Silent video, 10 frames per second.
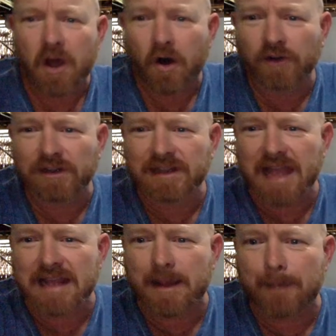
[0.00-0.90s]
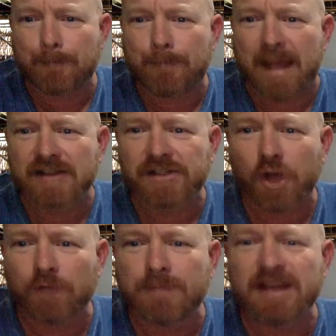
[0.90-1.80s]
on Lake
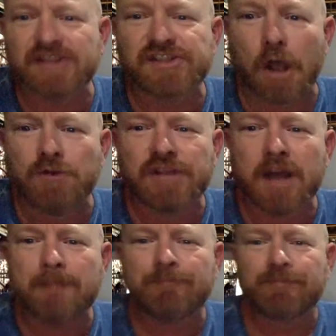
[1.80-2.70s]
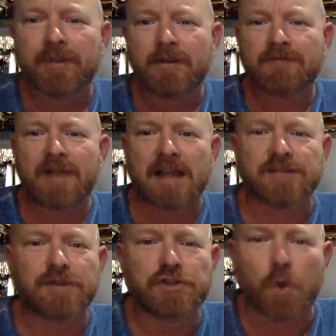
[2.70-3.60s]
Benton, Minnesota.
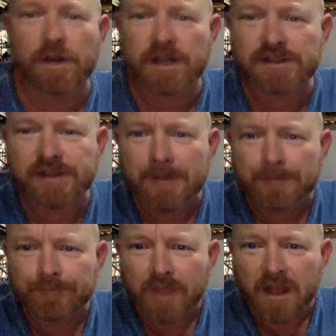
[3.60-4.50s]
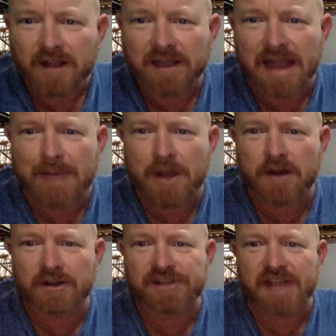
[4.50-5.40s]
Thanks for joining us.
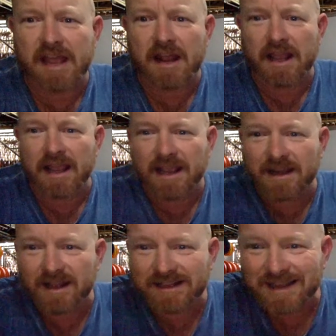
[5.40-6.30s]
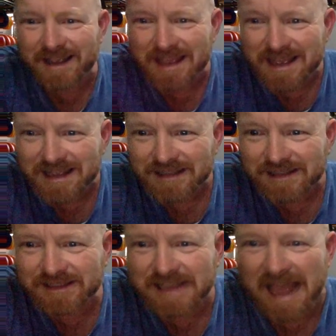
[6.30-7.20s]
Clammer is here in
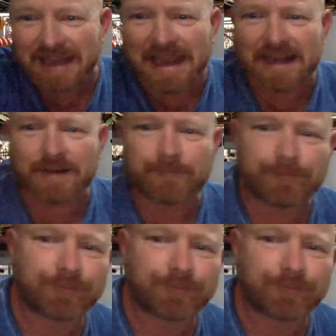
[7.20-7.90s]
Tallinn.